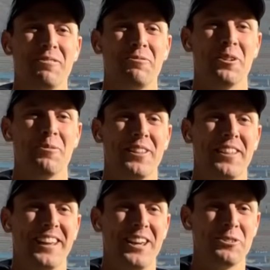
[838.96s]
I was gutted for him.
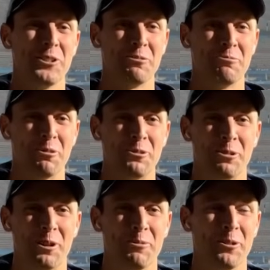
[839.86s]
I think he was looking
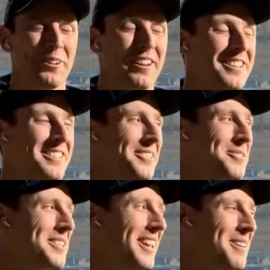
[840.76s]
forward to it more than us.
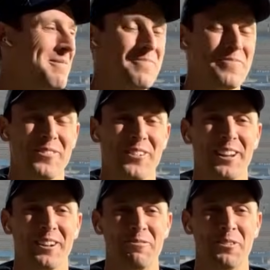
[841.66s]
He was
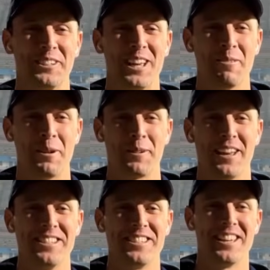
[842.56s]
really looking forward to coming up
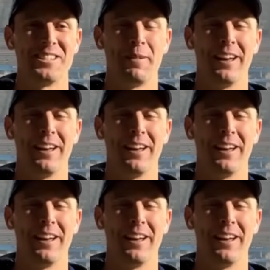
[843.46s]
against us.